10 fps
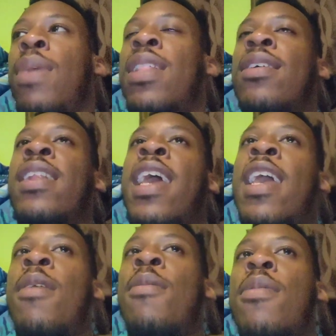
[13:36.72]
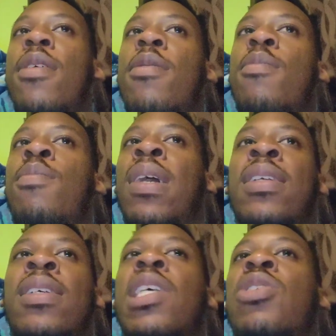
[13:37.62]
name be just
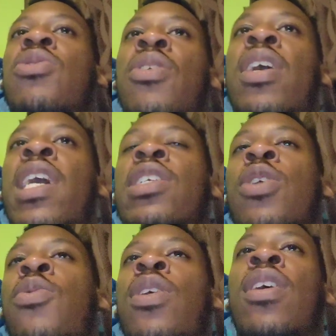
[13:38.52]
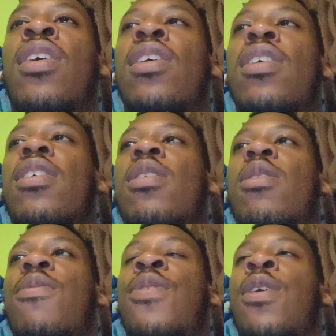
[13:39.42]
as strong as they were
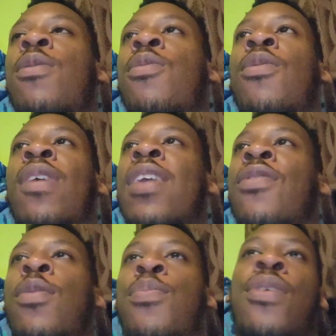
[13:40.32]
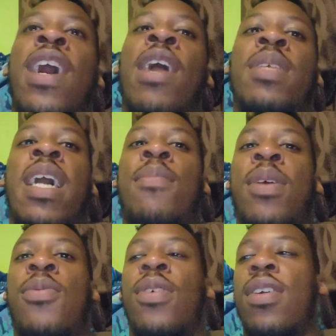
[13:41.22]
from whatever prime time they
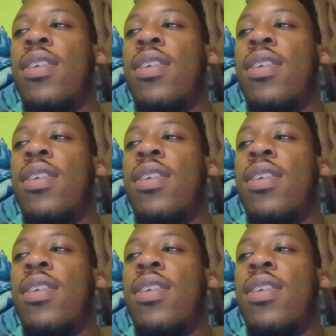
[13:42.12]
were.